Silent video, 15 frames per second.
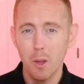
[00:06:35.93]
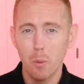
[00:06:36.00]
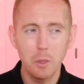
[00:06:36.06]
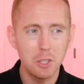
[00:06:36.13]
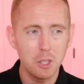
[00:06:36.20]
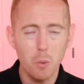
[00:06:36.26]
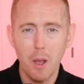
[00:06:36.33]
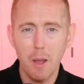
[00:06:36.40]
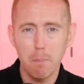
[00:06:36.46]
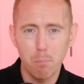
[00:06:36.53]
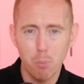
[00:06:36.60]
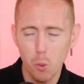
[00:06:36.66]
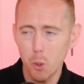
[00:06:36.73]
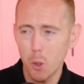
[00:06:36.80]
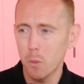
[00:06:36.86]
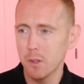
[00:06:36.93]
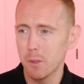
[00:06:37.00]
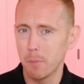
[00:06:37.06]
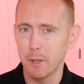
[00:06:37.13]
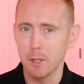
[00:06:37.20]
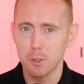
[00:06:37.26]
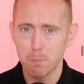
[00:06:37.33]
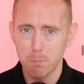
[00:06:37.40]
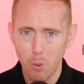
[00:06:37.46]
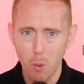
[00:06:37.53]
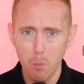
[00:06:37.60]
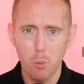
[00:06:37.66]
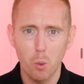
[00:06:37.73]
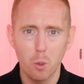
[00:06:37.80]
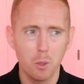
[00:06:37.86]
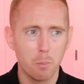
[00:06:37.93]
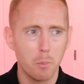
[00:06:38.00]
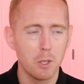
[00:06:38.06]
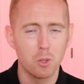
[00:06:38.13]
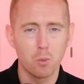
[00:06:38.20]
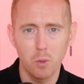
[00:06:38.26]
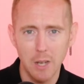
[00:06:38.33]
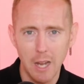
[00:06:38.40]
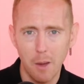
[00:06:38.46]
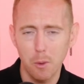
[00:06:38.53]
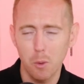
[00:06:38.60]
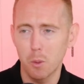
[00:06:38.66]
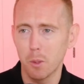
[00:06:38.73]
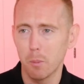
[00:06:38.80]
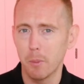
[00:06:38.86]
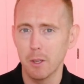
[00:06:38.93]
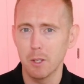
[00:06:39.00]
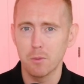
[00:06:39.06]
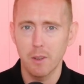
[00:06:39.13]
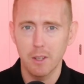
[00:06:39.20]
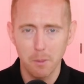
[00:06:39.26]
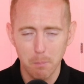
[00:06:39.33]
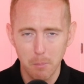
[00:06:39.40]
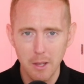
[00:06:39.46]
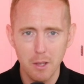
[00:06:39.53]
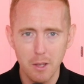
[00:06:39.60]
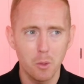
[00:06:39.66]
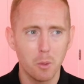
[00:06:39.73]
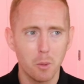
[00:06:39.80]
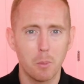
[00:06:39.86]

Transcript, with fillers: We still have Bruno on the pitch, Pogba on the pitch, Ronaldo on the pitch, Van der Beek on the